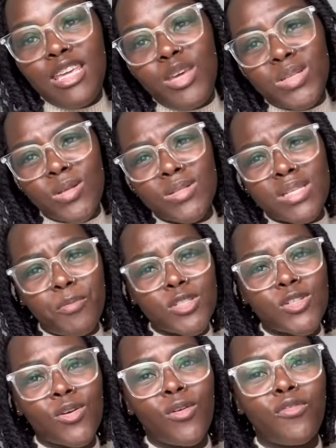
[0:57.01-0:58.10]
He was also supposed
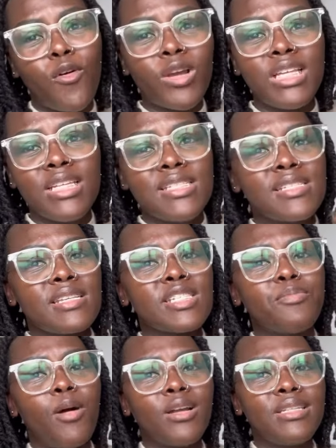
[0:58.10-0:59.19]
to go for his
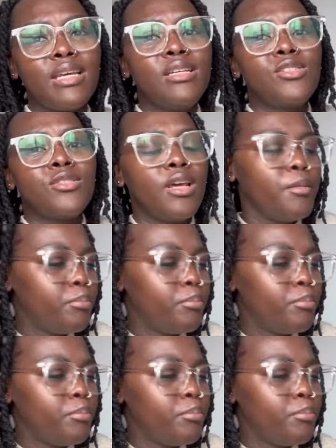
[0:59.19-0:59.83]
spa day today,